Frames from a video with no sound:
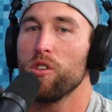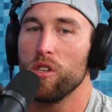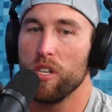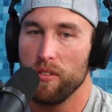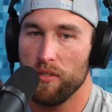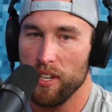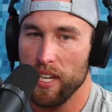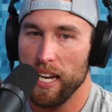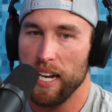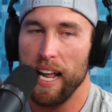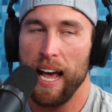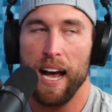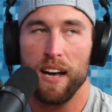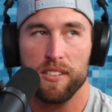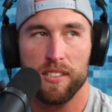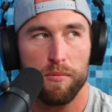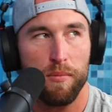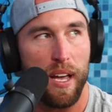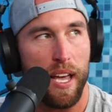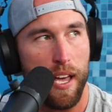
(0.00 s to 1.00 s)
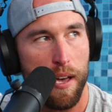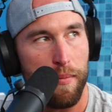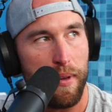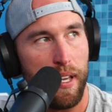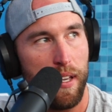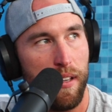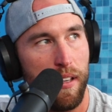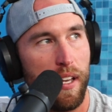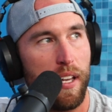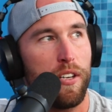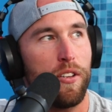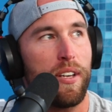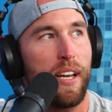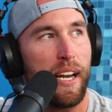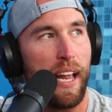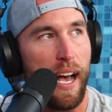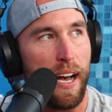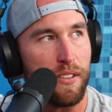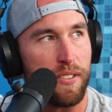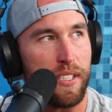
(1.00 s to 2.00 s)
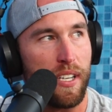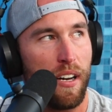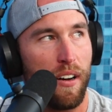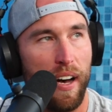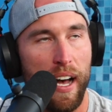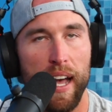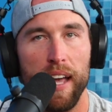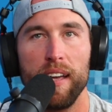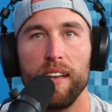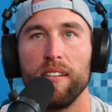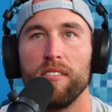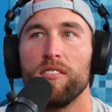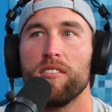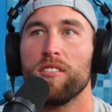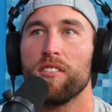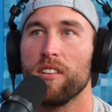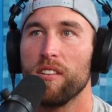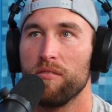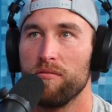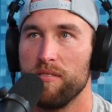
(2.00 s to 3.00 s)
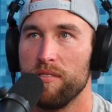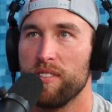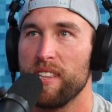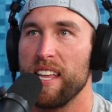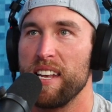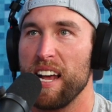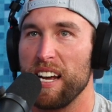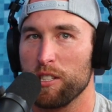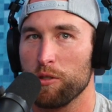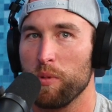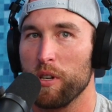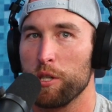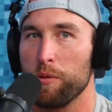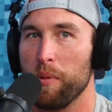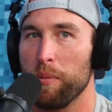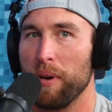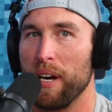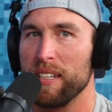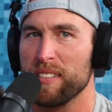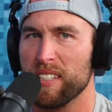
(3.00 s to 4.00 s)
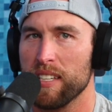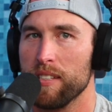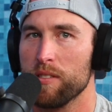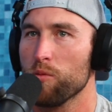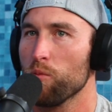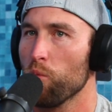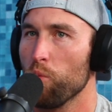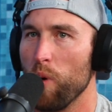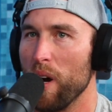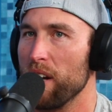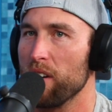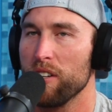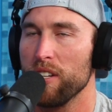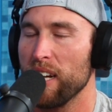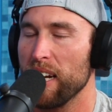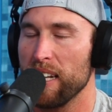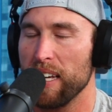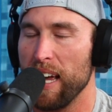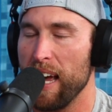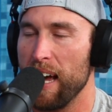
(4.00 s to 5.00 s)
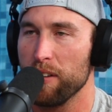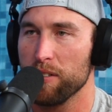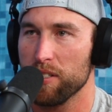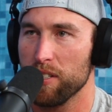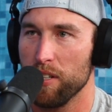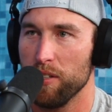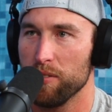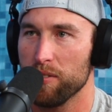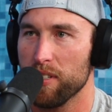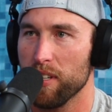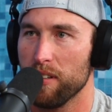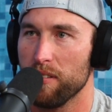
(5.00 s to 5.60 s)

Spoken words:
If you get a house in Miami and you get a house in LA, the next question people ask is, when are you getting a house in Houston?